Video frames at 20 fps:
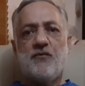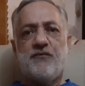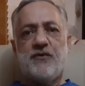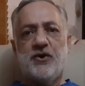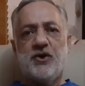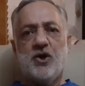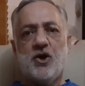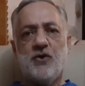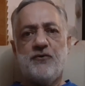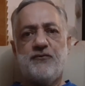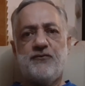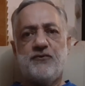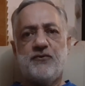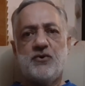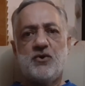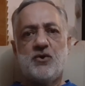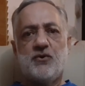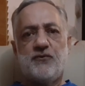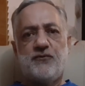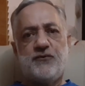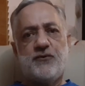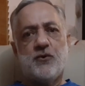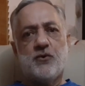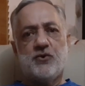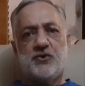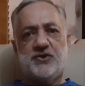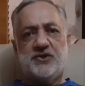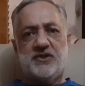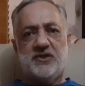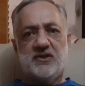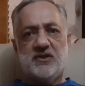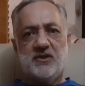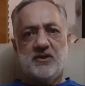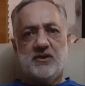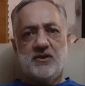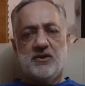one of force,